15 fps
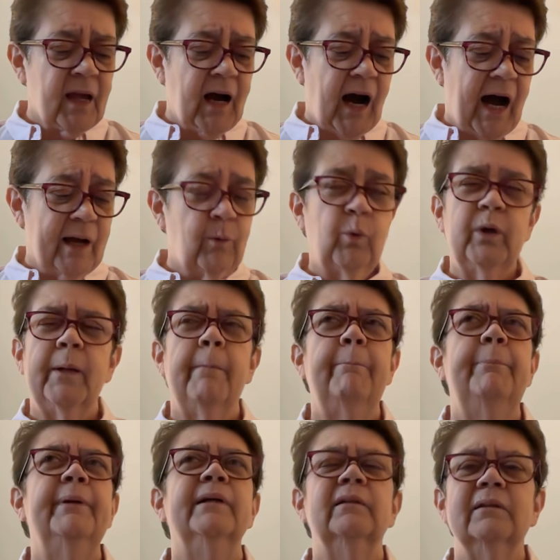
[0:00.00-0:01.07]
I would
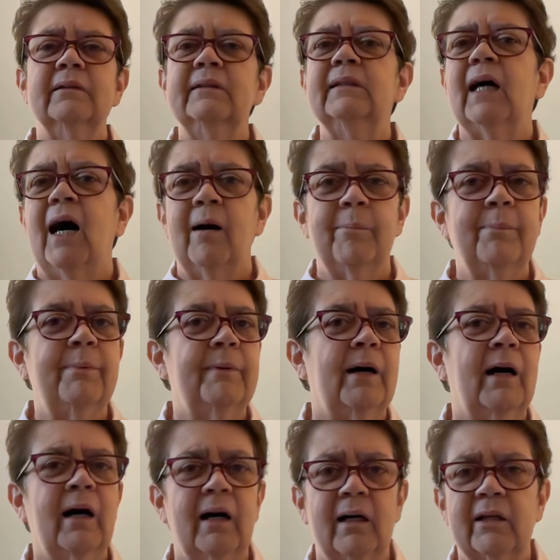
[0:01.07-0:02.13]
build up
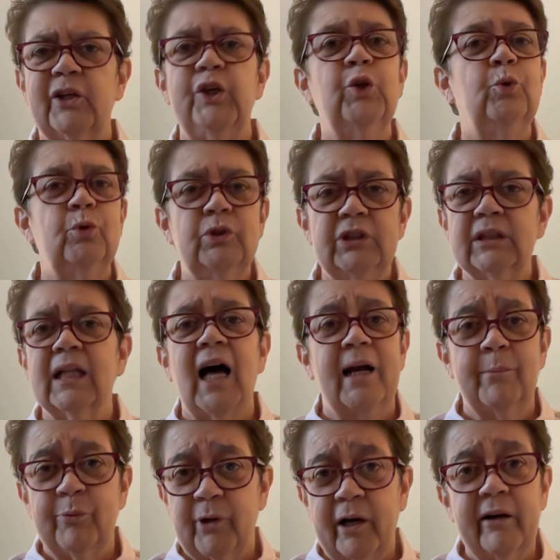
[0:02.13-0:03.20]
a huge
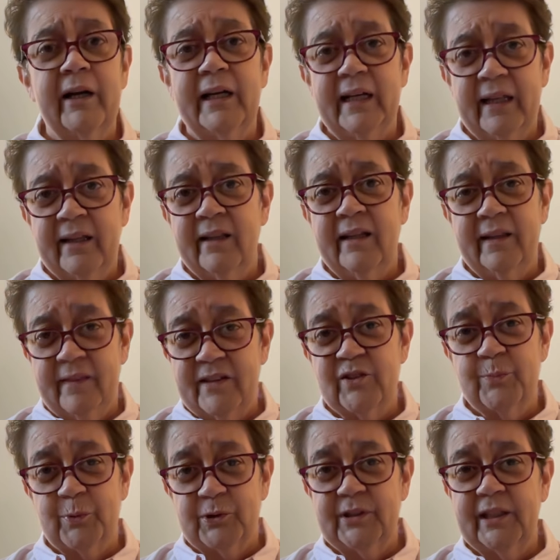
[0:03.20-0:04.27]
library in this
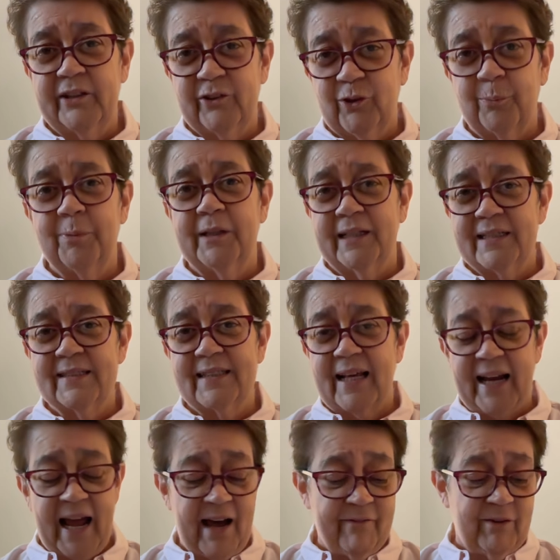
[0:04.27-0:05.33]
particular place that
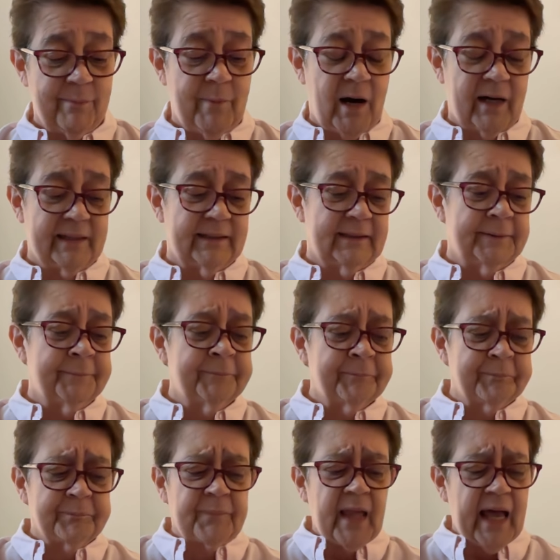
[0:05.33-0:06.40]
I have in mind.
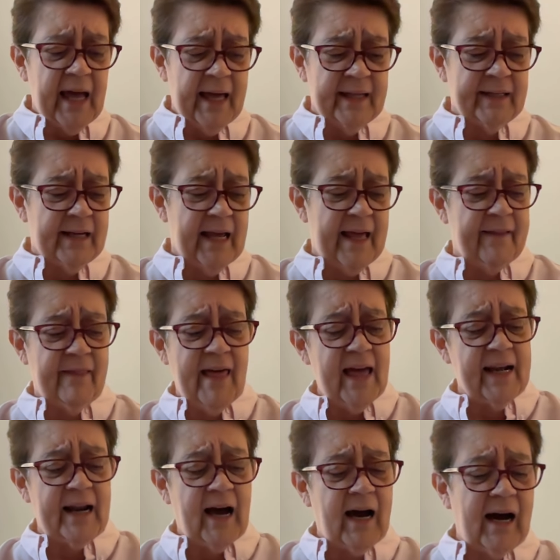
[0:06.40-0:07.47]
And
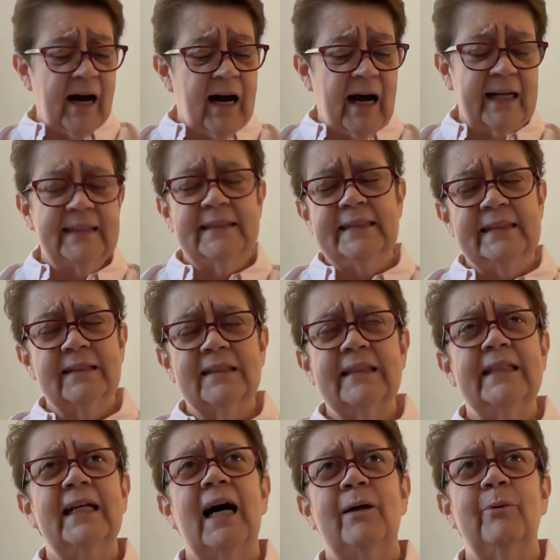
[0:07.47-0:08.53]
then
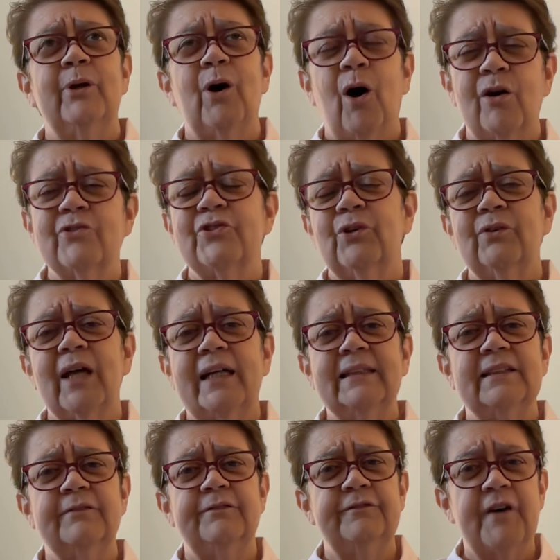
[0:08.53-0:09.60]
ideally, I would also like
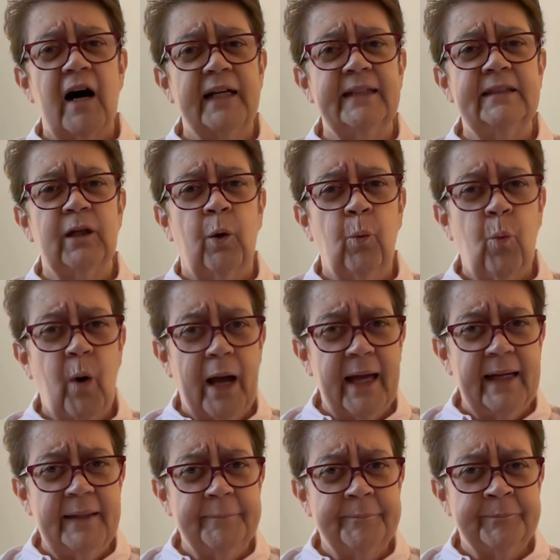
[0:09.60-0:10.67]
to find a
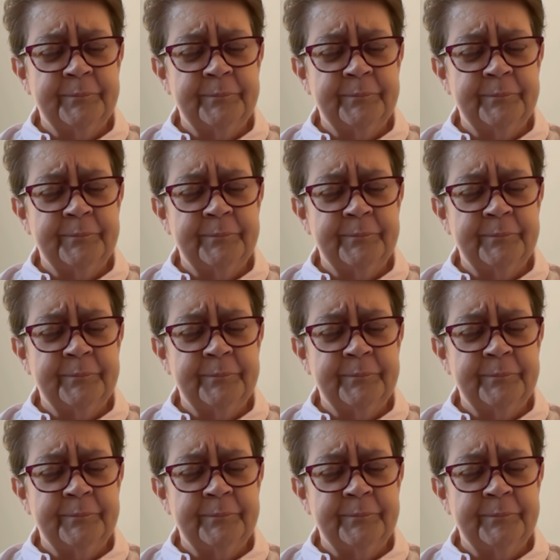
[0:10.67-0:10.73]
way